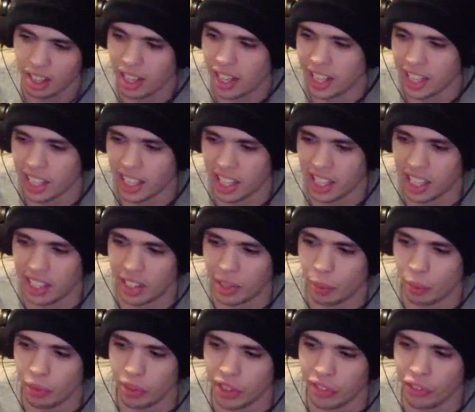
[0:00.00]
Like
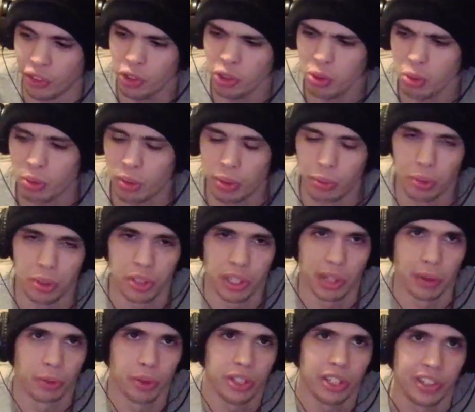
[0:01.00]
the first one was
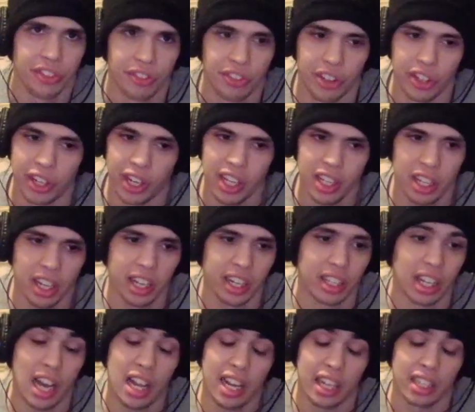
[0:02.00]
like really fun.
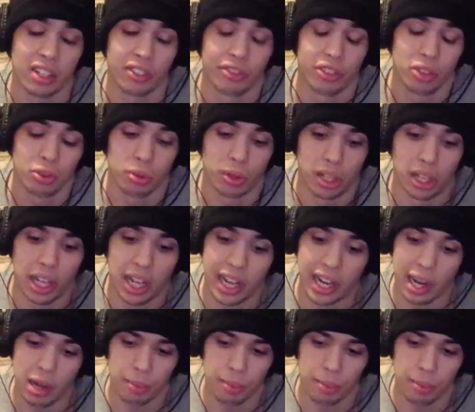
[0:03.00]
I like the first one a lot.